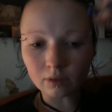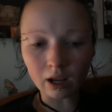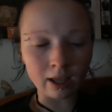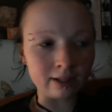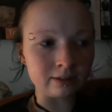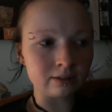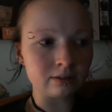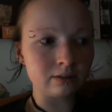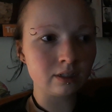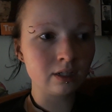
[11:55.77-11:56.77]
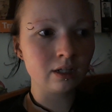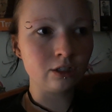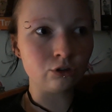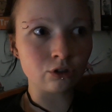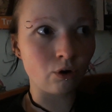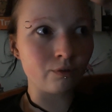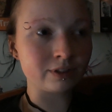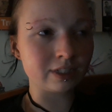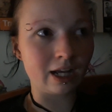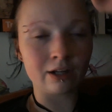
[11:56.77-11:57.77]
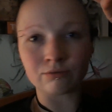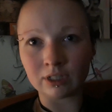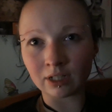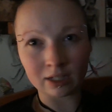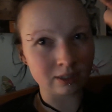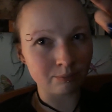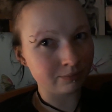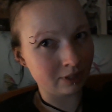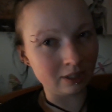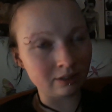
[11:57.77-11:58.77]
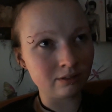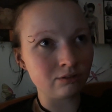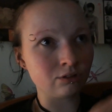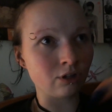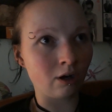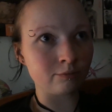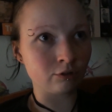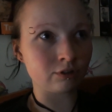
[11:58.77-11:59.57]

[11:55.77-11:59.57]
And, obviously I realize I'm thin, I'm not